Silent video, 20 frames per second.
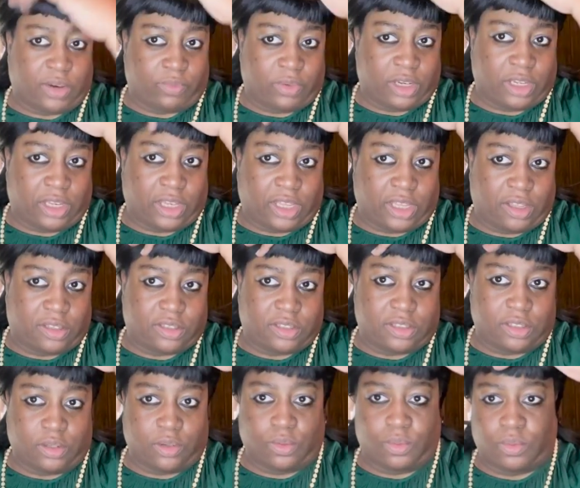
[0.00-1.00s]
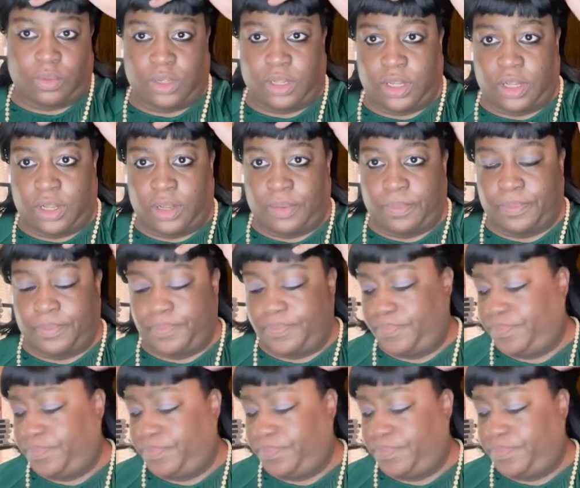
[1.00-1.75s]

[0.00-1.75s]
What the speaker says: really like. So, and